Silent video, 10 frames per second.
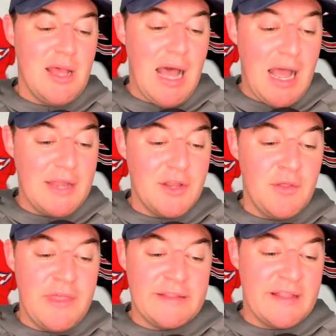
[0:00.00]
I know
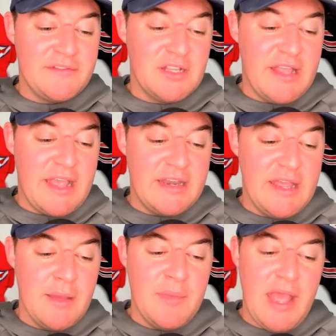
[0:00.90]
they'd love to land
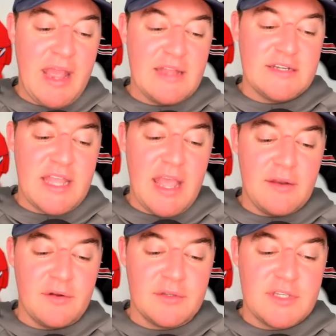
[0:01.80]
him and
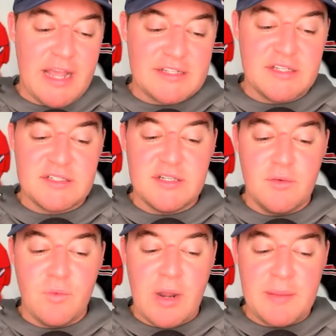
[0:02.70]
Decatur, Texas
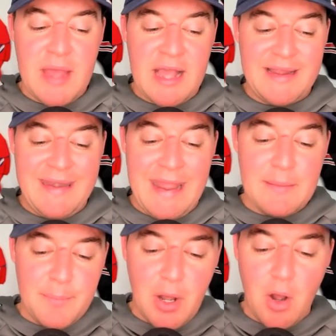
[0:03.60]
running back
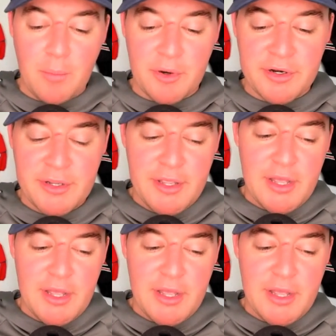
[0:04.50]
Nate Palmer.